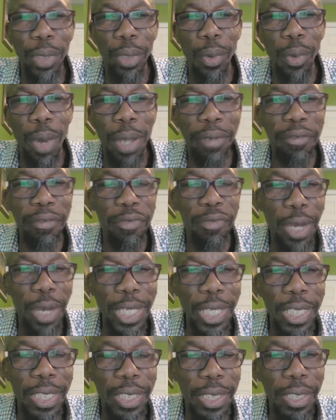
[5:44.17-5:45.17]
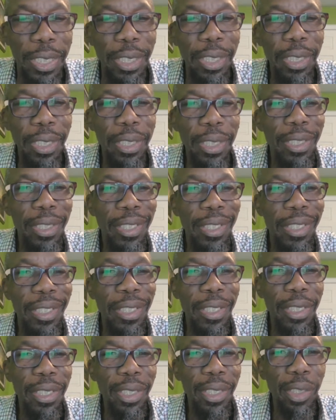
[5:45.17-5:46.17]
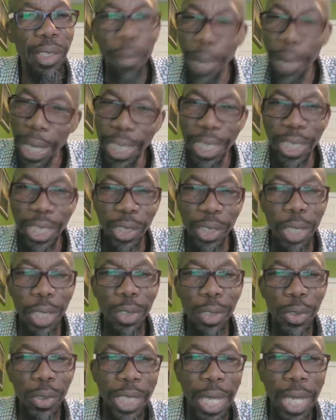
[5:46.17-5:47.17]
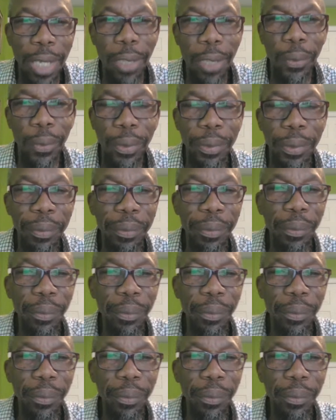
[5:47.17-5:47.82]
with one voice. Somebody is going to sell out.